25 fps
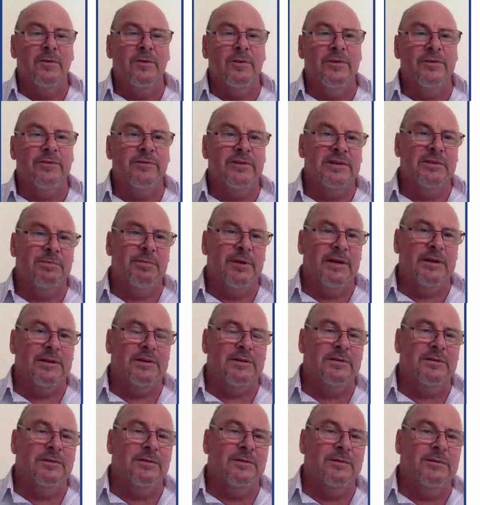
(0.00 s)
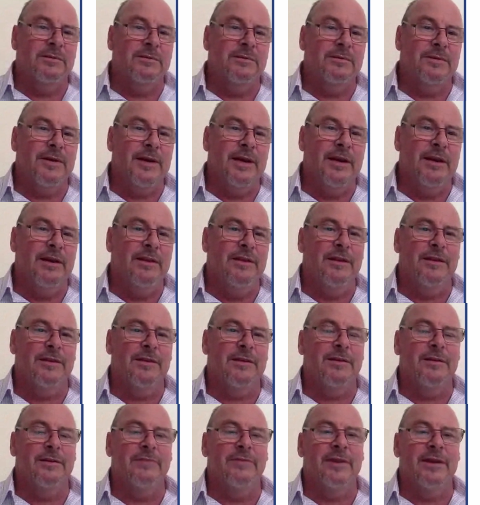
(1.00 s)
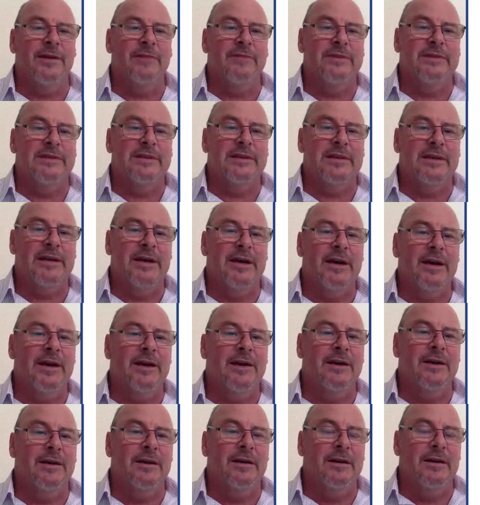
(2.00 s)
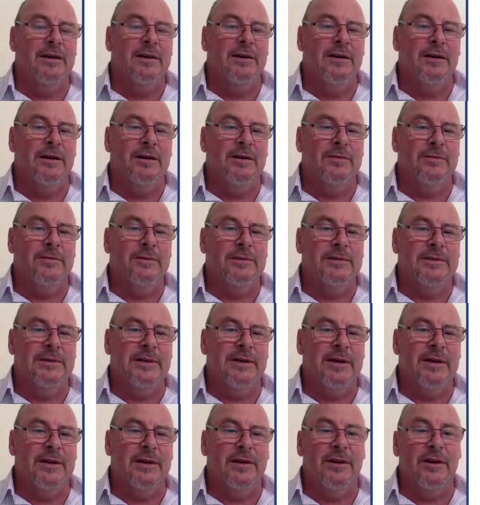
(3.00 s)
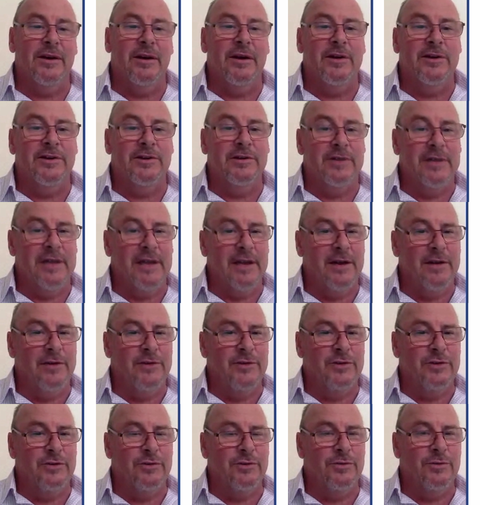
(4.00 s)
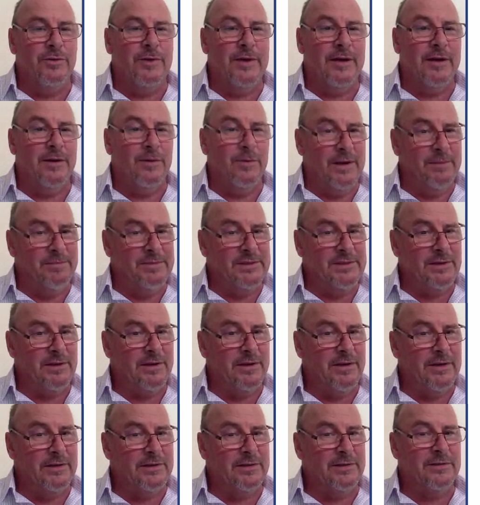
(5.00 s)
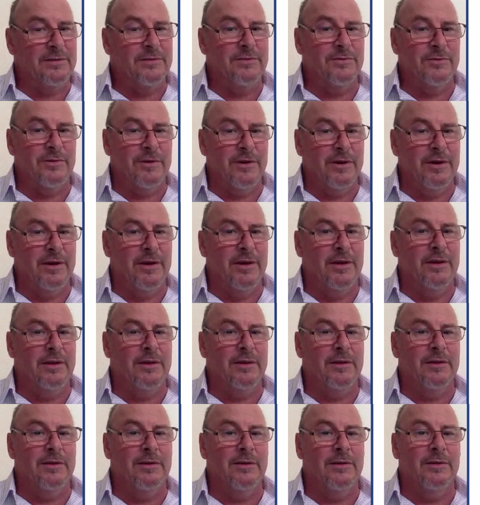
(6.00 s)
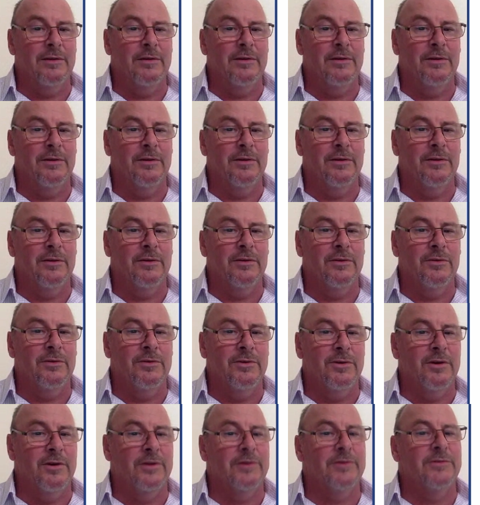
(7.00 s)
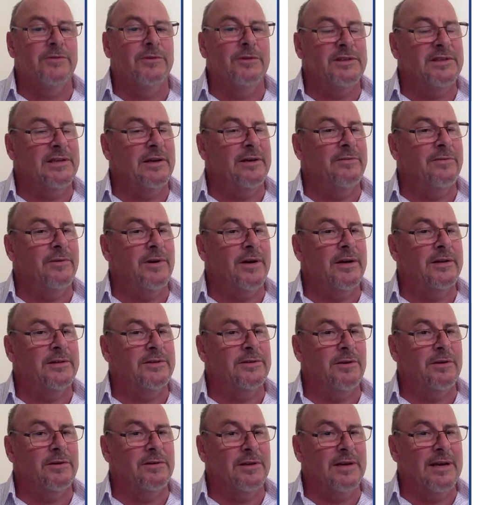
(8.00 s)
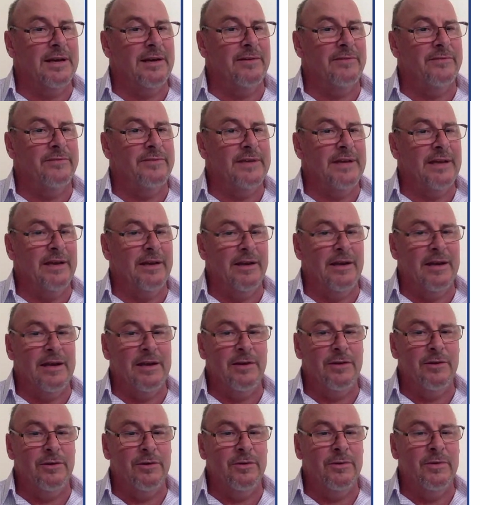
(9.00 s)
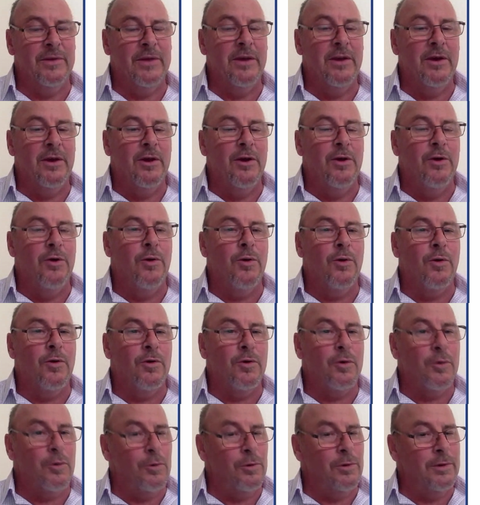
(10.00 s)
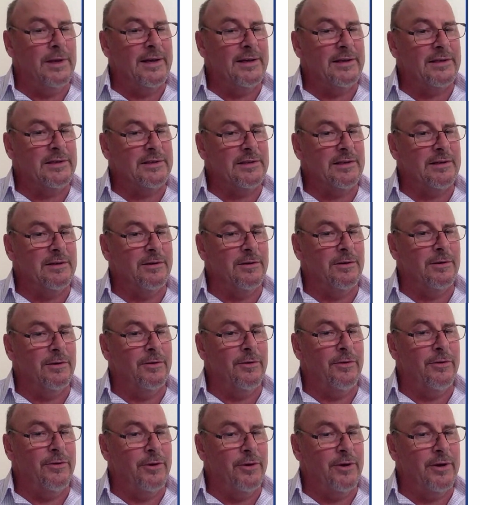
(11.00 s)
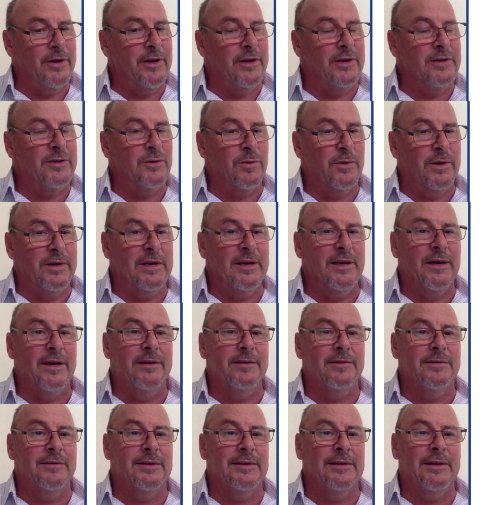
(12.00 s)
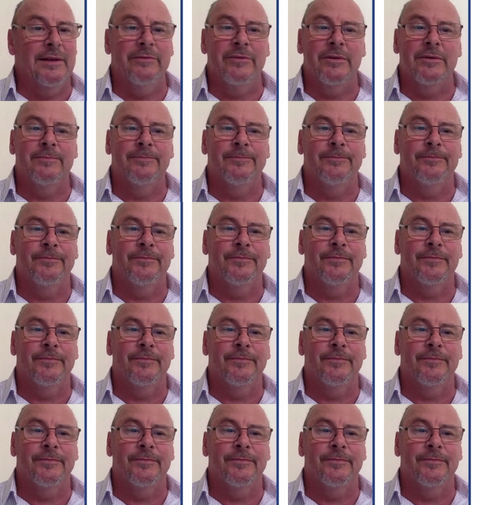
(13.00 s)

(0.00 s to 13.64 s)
with respect to anything that I've covered today, I would encourage you to go to our website, training.newsouthwales.gov.au, or call us on 13 28 11.